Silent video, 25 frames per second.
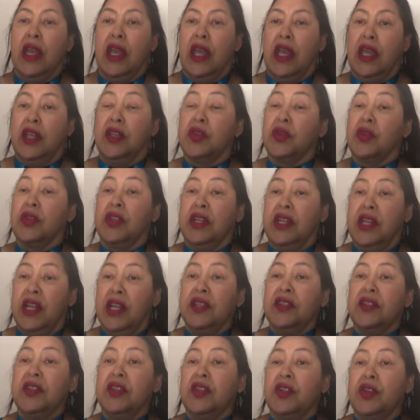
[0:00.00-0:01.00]
and so the
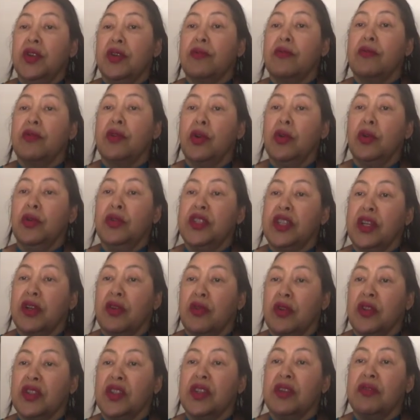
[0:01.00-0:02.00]
density of roads
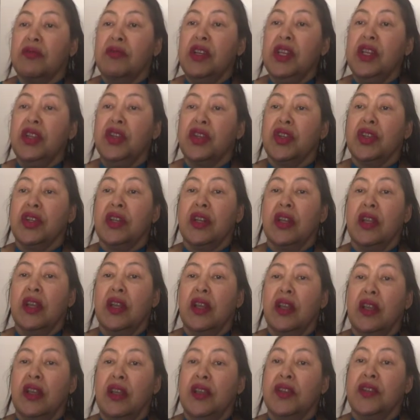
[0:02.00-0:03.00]
across a region
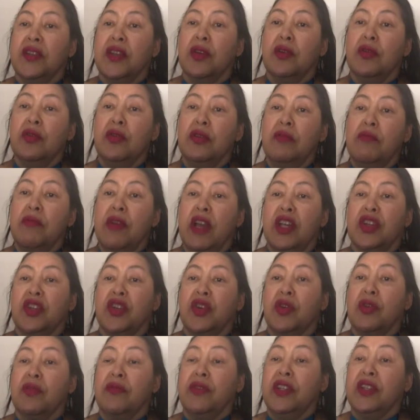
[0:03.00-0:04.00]
is a good
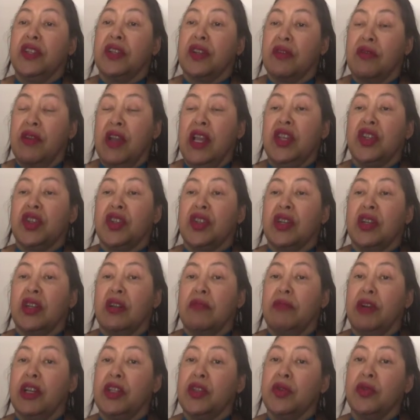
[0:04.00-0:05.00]
measure of integration,
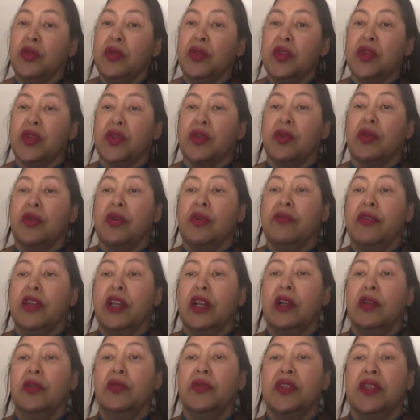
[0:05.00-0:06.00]
but also of
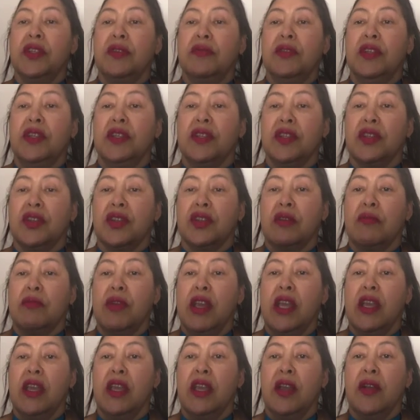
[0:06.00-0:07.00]
inclusive
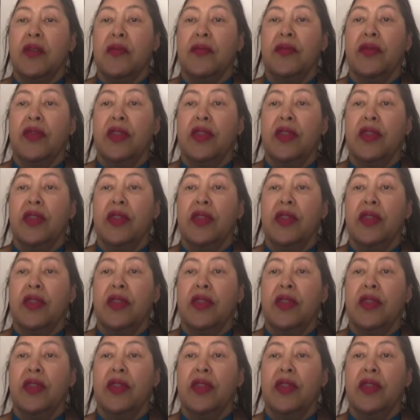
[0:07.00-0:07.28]
decision-making.